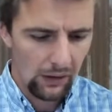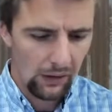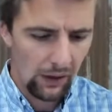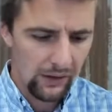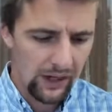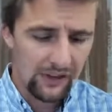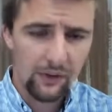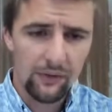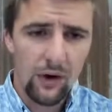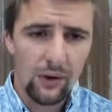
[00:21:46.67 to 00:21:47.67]
Okay, so
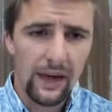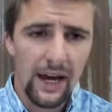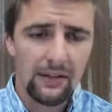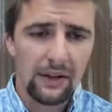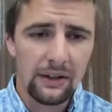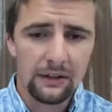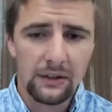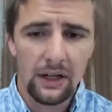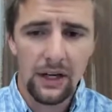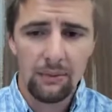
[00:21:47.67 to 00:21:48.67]
fall calving.
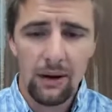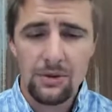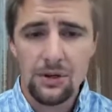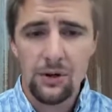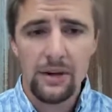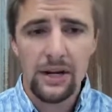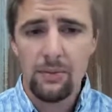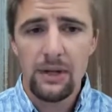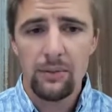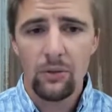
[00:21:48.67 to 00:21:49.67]
I'm sure many
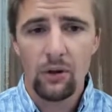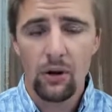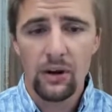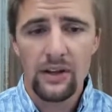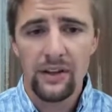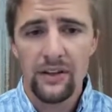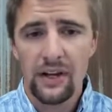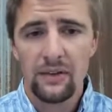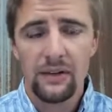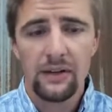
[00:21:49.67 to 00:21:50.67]
people are in the
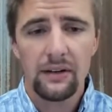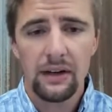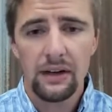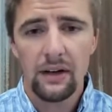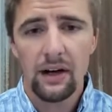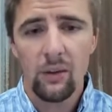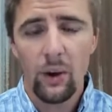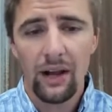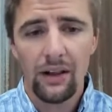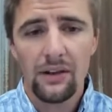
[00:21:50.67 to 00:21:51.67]
thick of it,
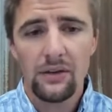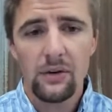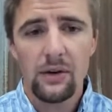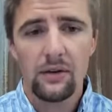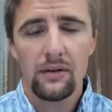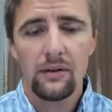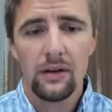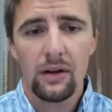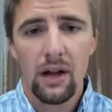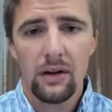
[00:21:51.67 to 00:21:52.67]
well into it.
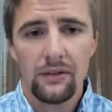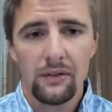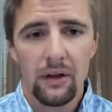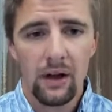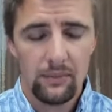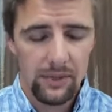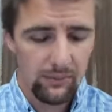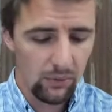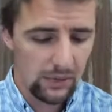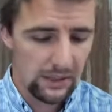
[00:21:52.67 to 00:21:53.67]
A lot of
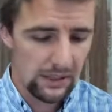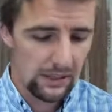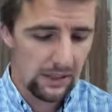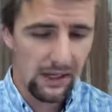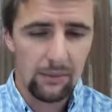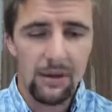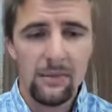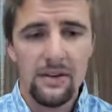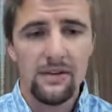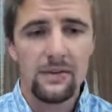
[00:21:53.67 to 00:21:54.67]
people,
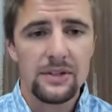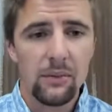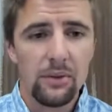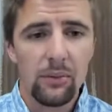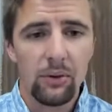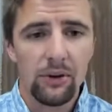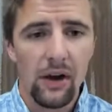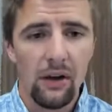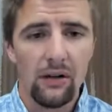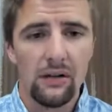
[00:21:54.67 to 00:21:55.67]
maybe even some people are done,